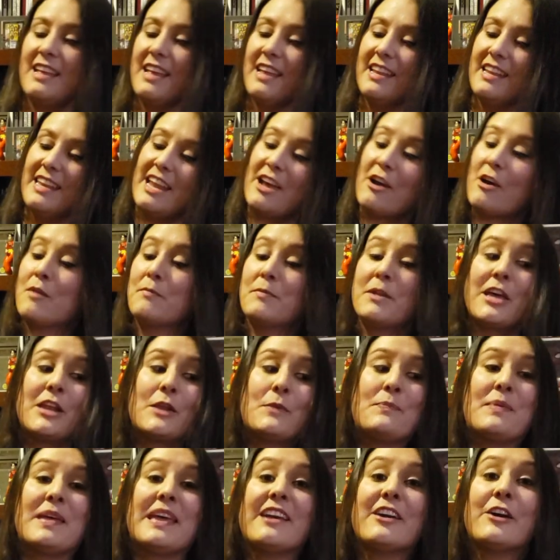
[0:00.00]
Now, I'm not a
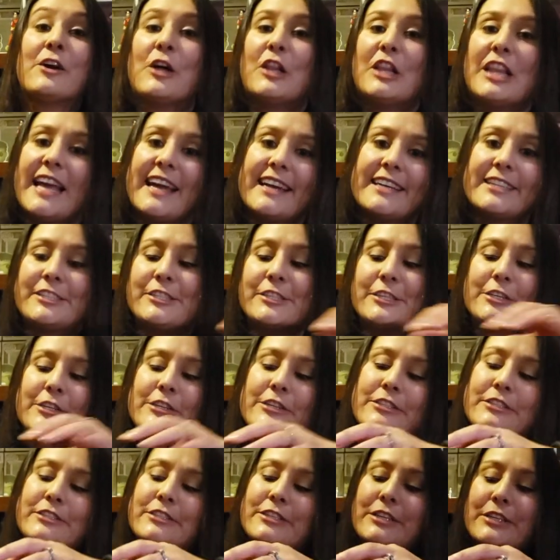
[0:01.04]
pin collector,
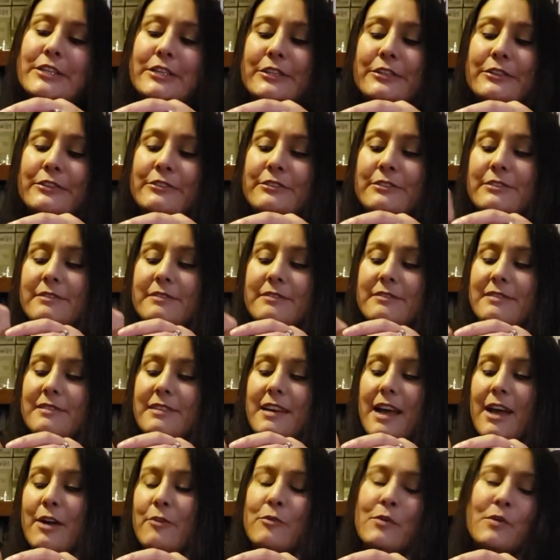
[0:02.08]
so
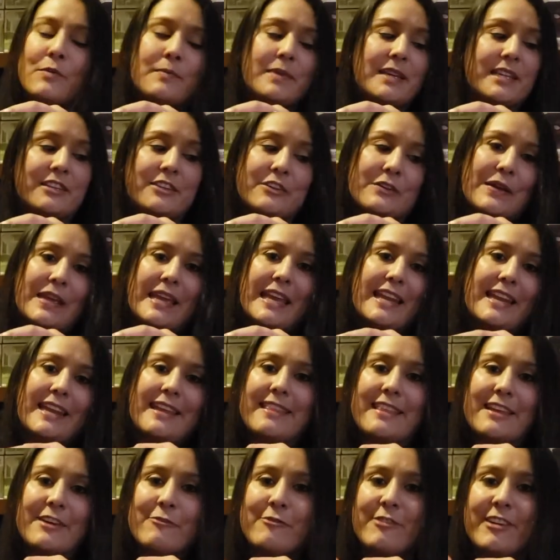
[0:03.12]
I won't be doing
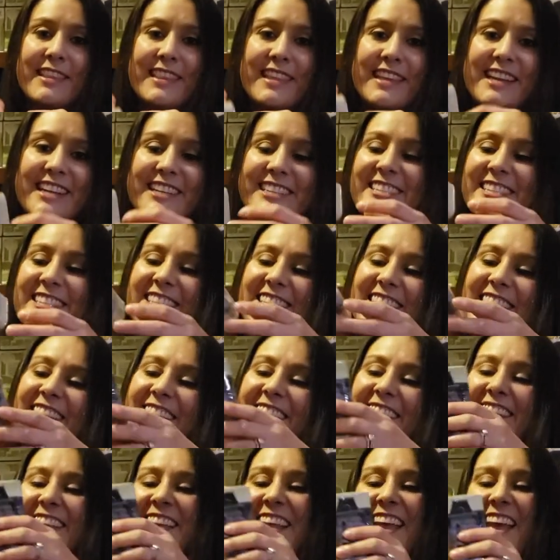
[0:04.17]
anything with it.
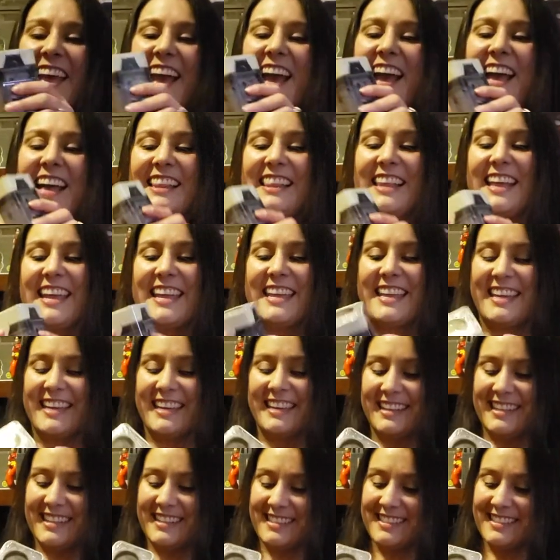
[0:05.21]
I like
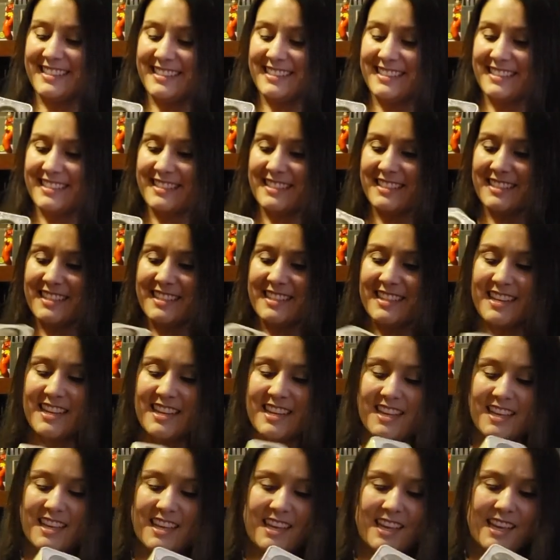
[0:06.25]
it.
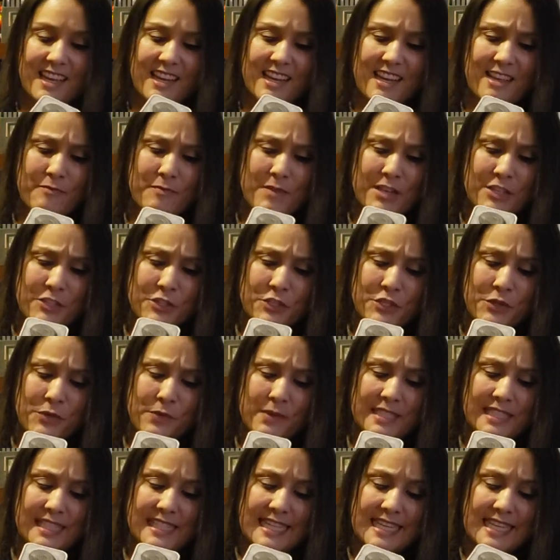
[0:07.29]
And I'm not sure
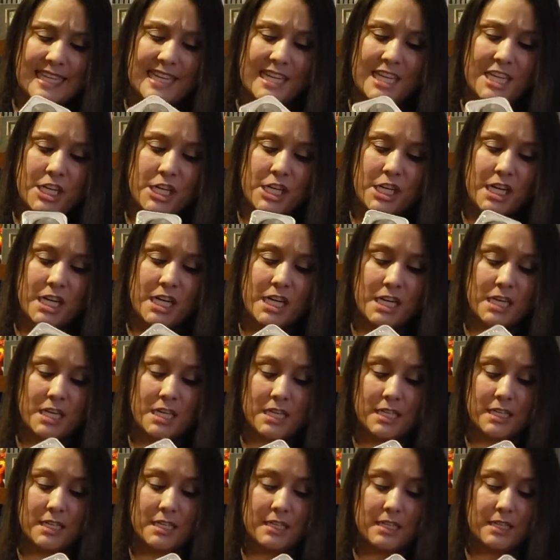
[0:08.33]
what's in here.
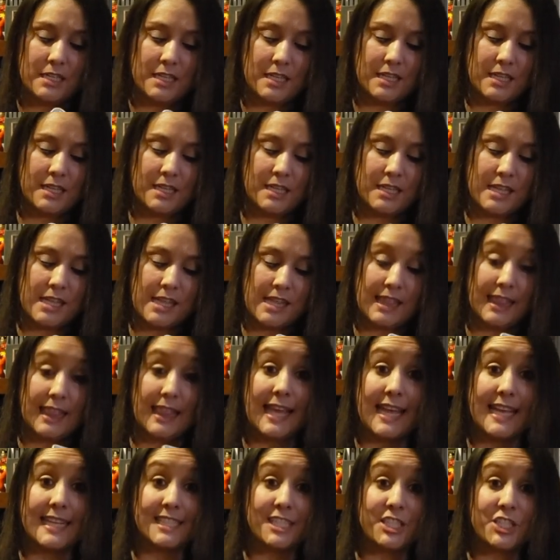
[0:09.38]

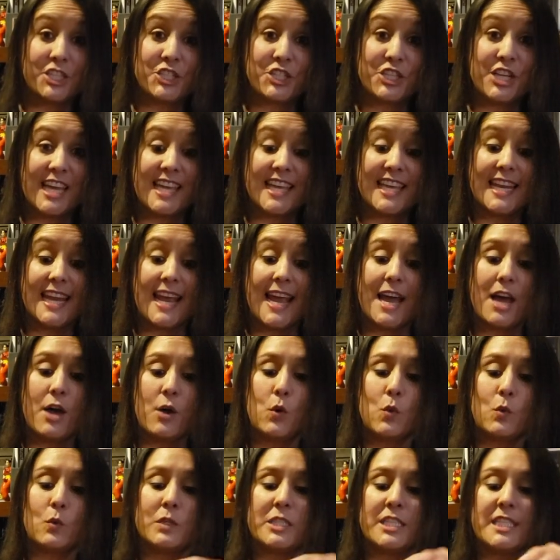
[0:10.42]
Let's check it
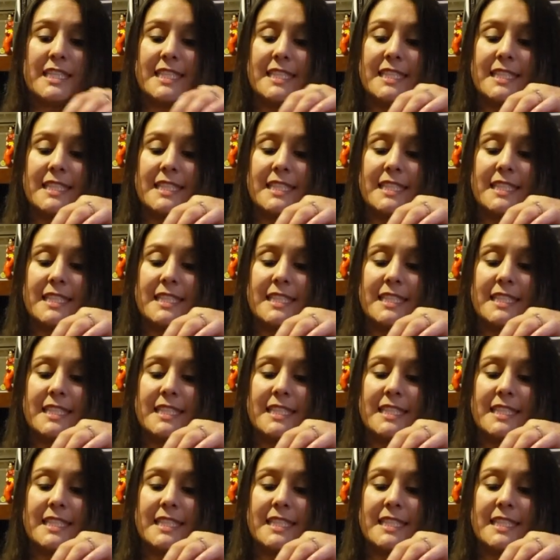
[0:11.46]
out.